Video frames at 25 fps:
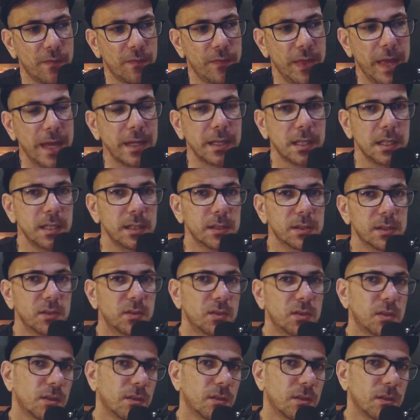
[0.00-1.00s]
That
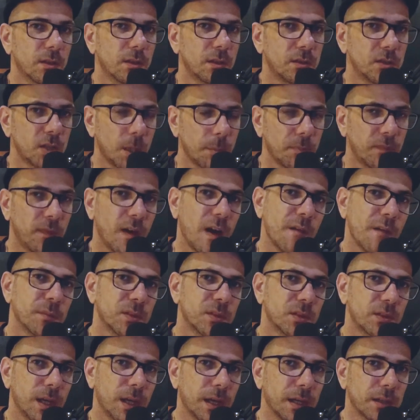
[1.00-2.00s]
is the top five
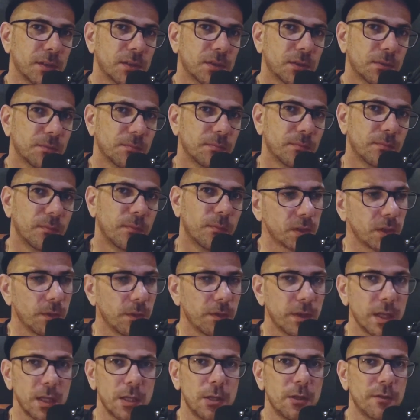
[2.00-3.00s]
mistakes. So
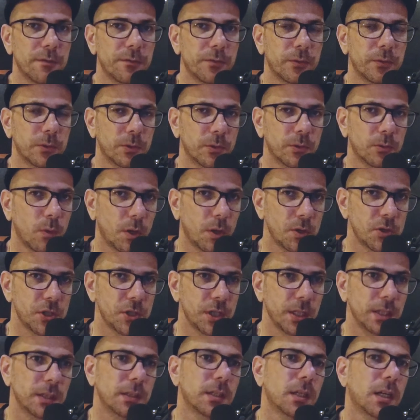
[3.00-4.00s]
thank you for
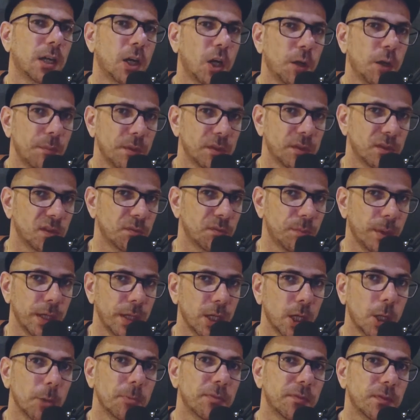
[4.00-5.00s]
watching. I hope this has been
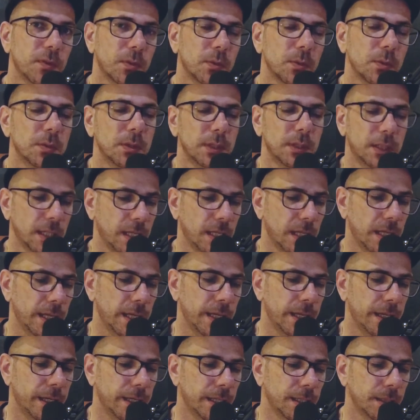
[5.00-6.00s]
helpful.
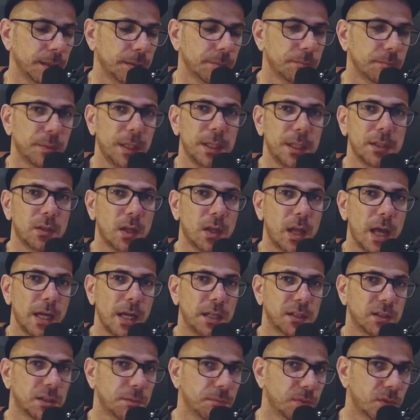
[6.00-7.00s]
And please
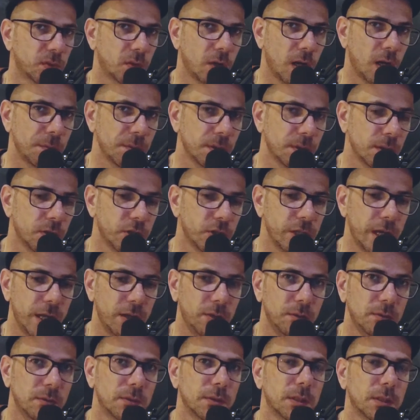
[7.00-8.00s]
like and subscribe to the
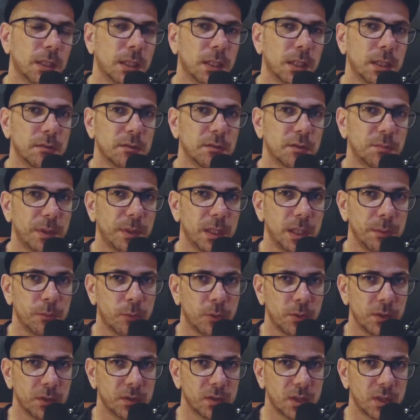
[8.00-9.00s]
channel. Uh, there's plenty
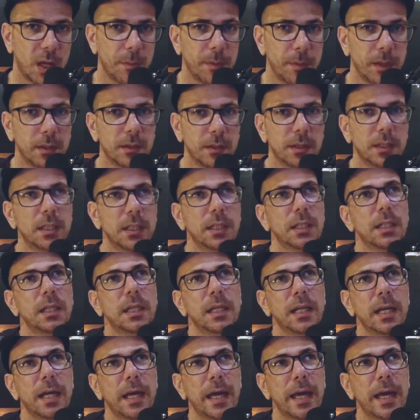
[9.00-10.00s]
more of this coming.
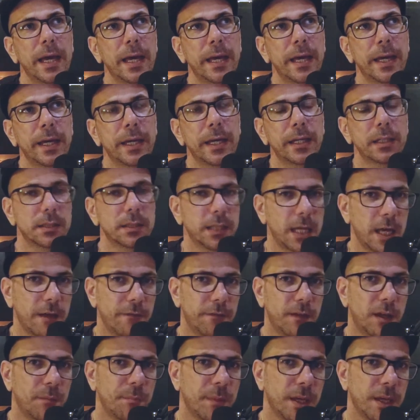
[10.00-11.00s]
And have
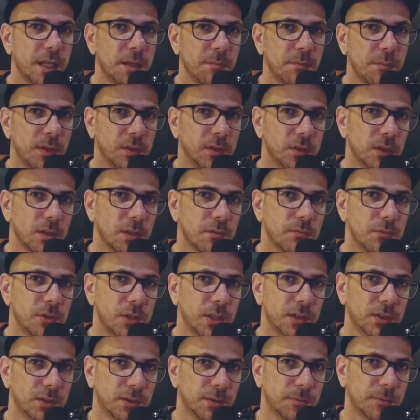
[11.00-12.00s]
fun making music.
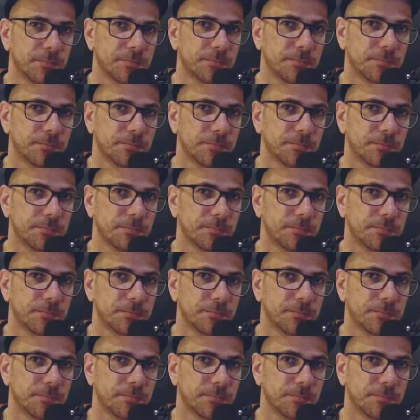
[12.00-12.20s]
Cheers.